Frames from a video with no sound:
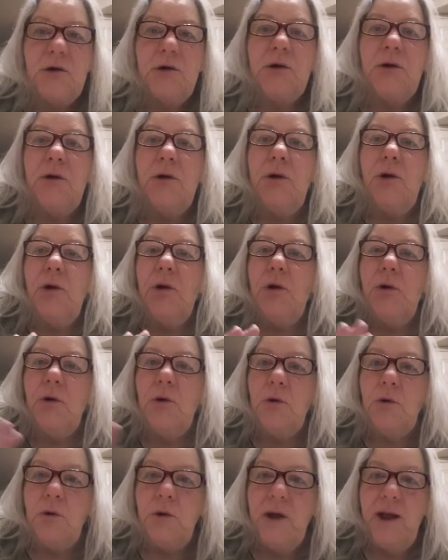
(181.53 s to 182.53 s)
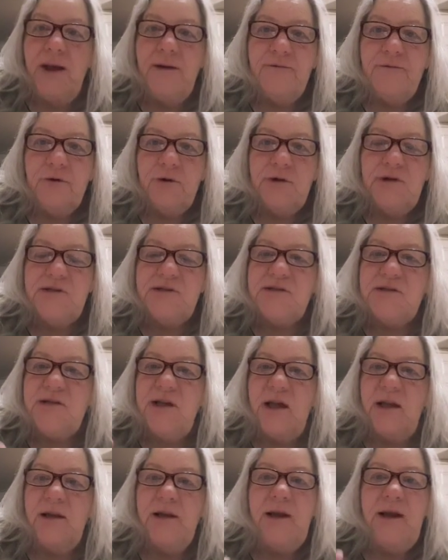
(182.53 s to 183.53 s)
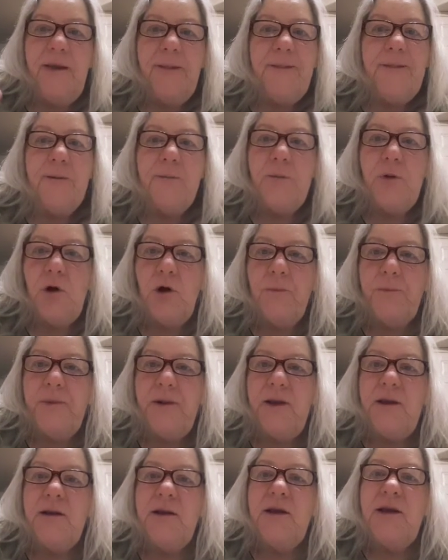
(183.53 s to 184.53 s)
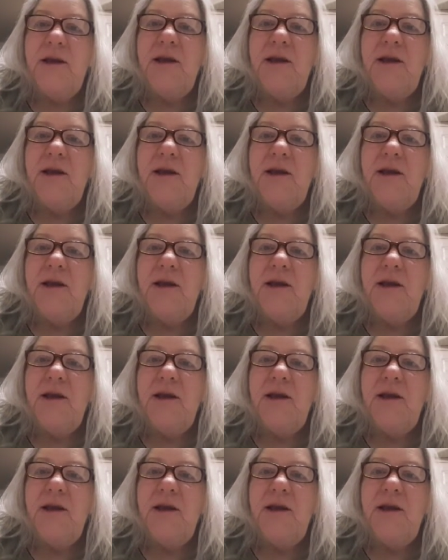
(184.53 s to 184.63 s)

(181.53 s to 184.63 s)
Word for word: or whoever is standing at the pulpit